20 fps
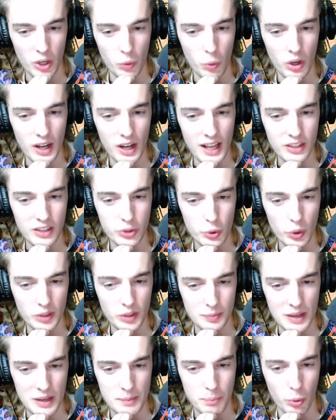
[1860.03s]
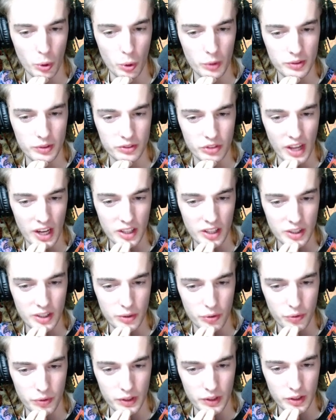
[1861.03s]
what I do, because my board is entirely
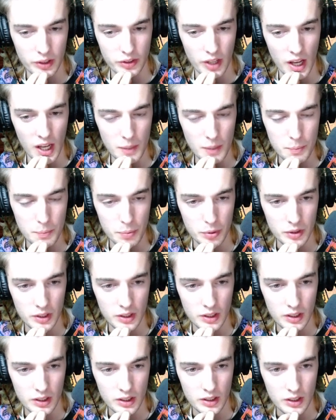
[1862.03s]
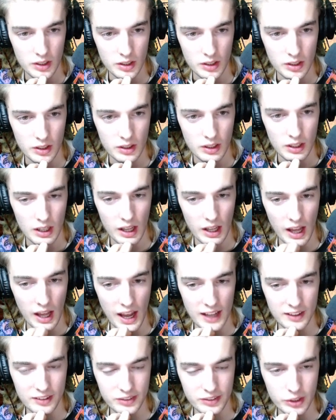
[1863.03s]
filled up,
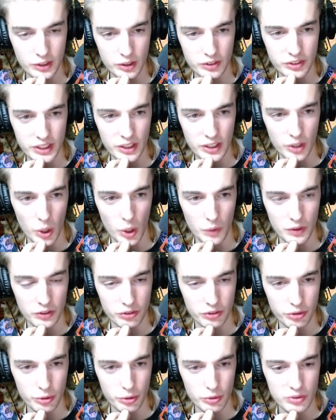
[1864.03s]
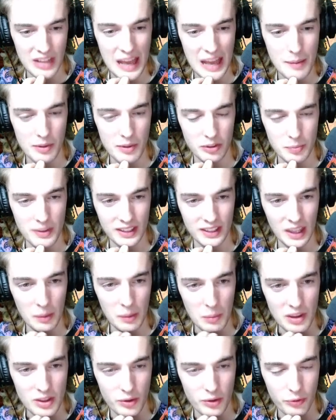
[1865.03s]
I still deal over 2 damage, making
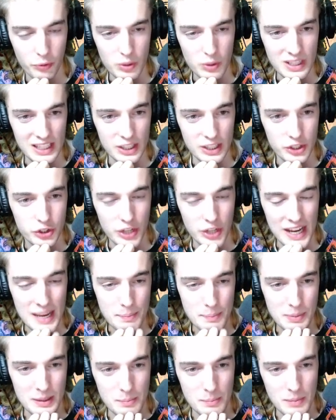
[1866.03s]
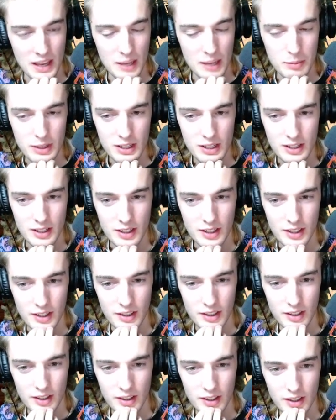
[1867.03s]
me the freaking champion, baby.
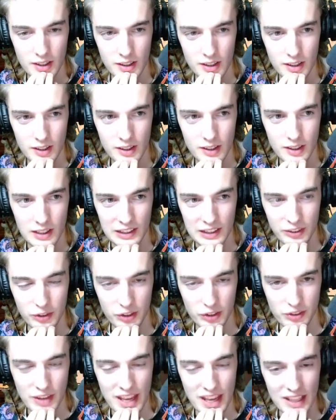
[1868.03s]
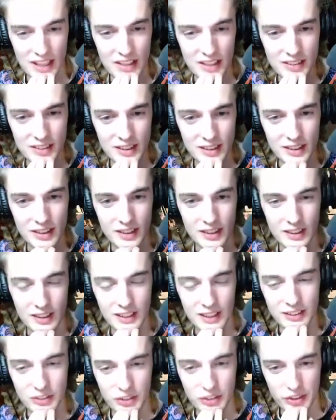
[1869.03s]
It's just that easy.
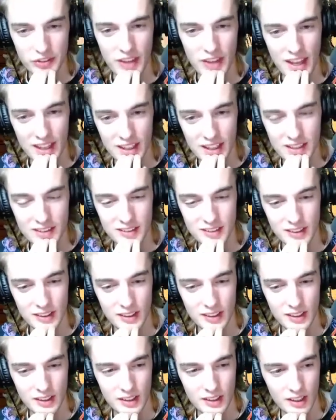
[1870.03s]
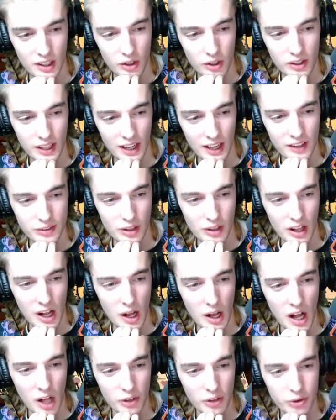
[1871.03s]
It's just that easy. Okay, so
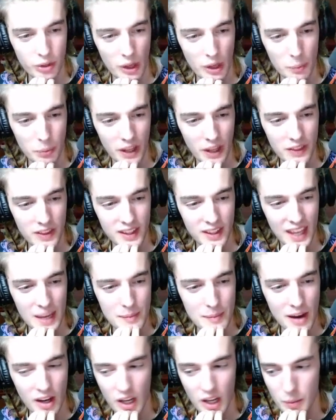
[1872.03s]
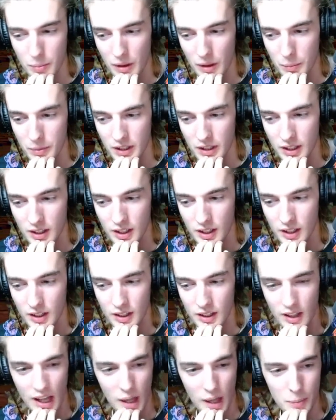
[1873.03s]
I'll play the game out.
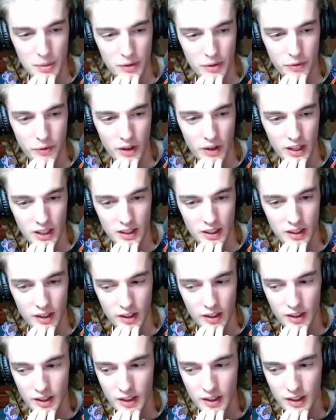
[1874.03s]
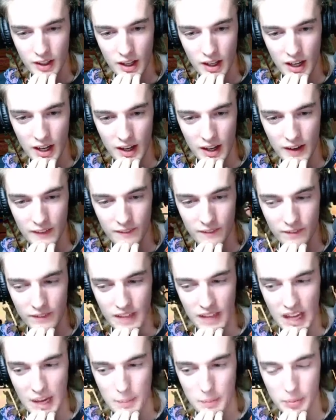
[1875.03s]
I'll be funny here.
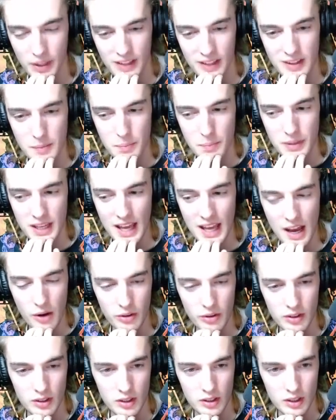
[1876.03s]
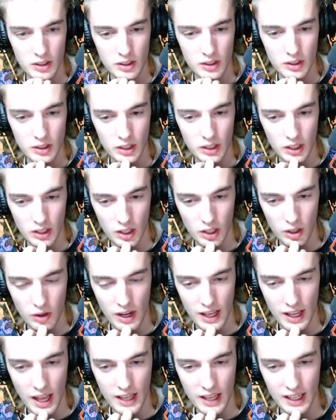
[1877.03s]
I play the bee out. You know,
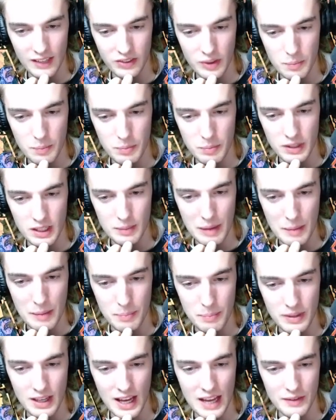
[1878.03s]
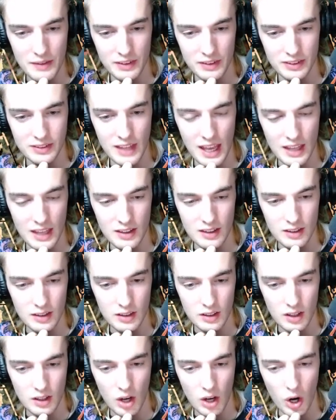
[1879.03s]
I get the bee. My beehive is dead.
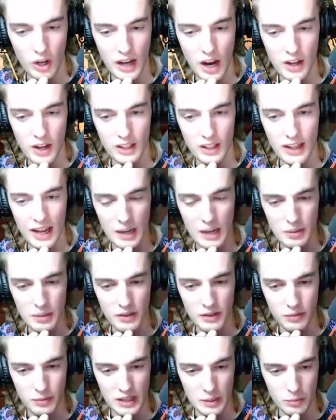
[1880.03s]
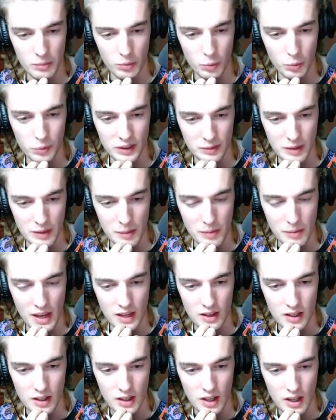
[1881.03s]
I already got a bee from him. Oops, that's my
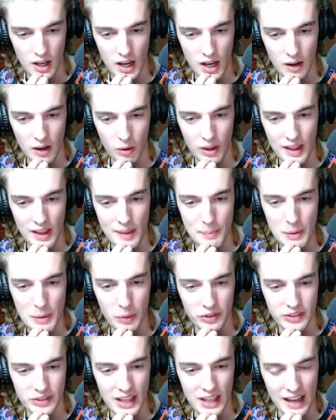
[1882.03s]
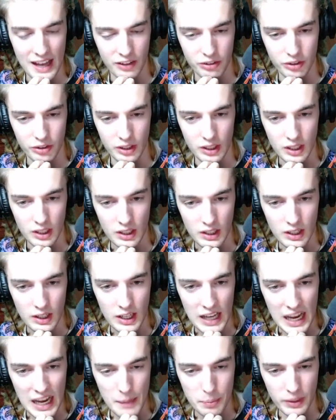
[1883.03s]
bad. Well, that bee was dead actually.
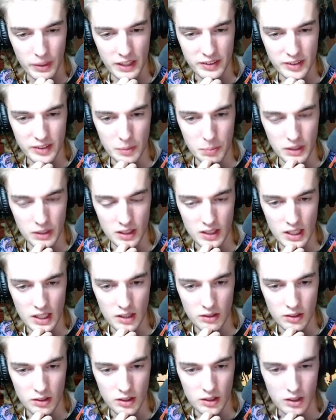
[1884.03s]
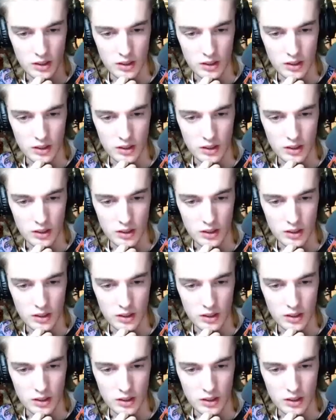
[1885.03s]
I place the bee down.